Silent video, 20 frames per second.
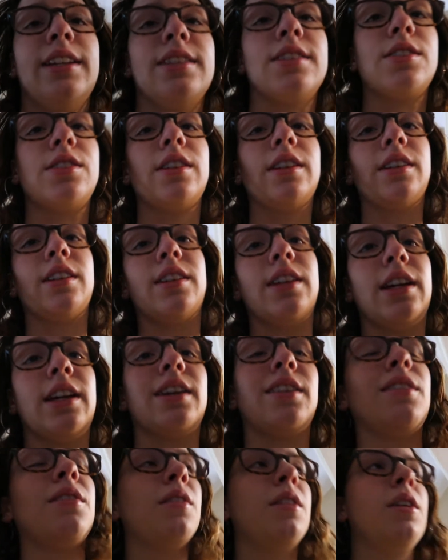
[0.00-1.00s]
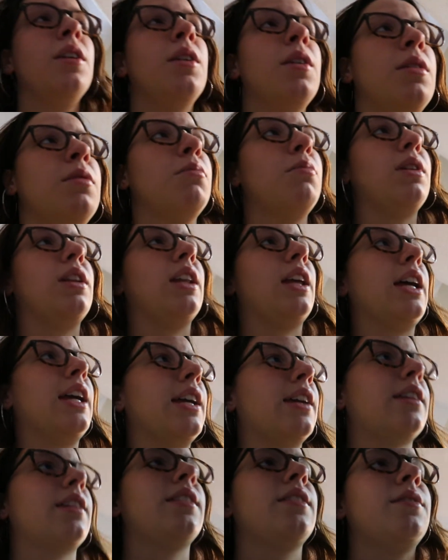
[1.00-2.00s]
is during the day, but
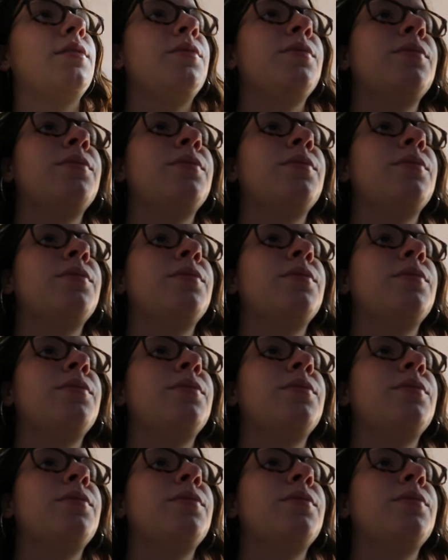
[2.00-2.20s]
like,